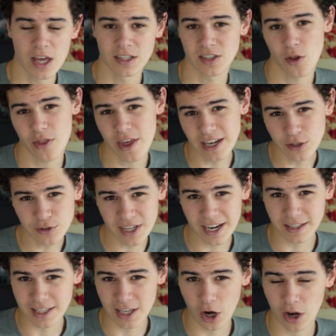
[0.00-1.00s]
So then you
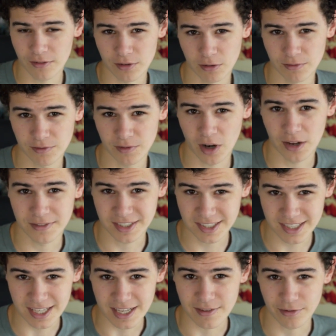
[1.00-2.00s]
take the iPhone
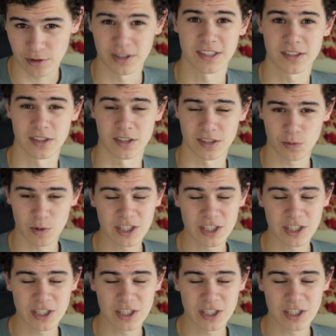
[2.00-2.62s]
5C, for instance,